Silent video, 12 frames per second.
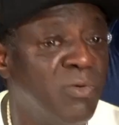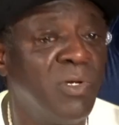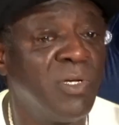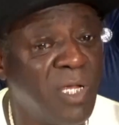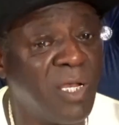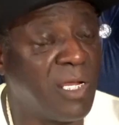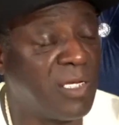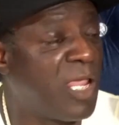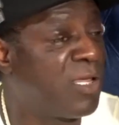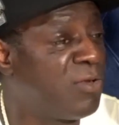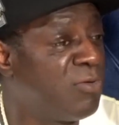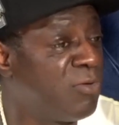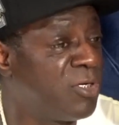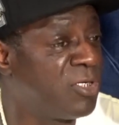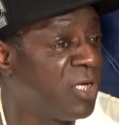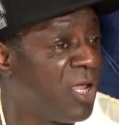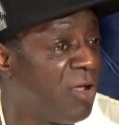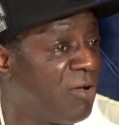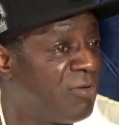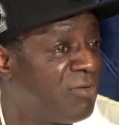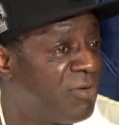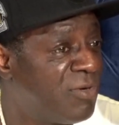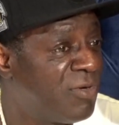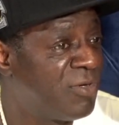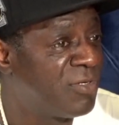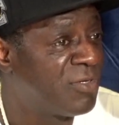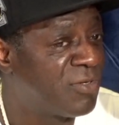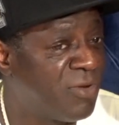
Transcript: then they taking you to jail. So